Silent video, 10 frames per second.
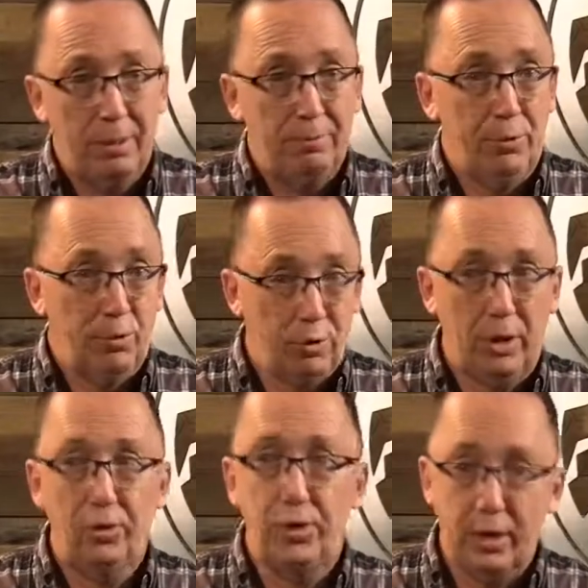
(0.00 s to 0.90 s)
You trust
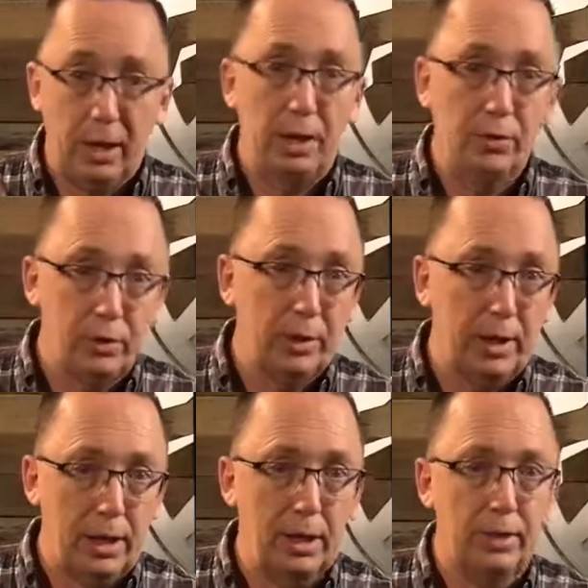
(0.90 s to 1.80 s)
that God's going to
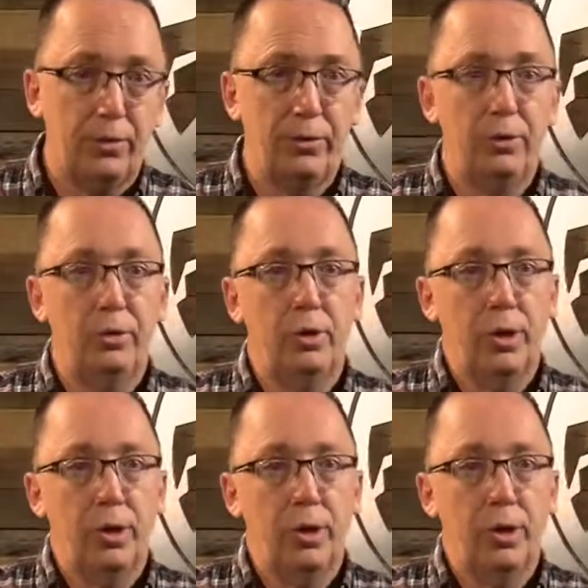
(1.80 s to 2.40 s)
carry it through,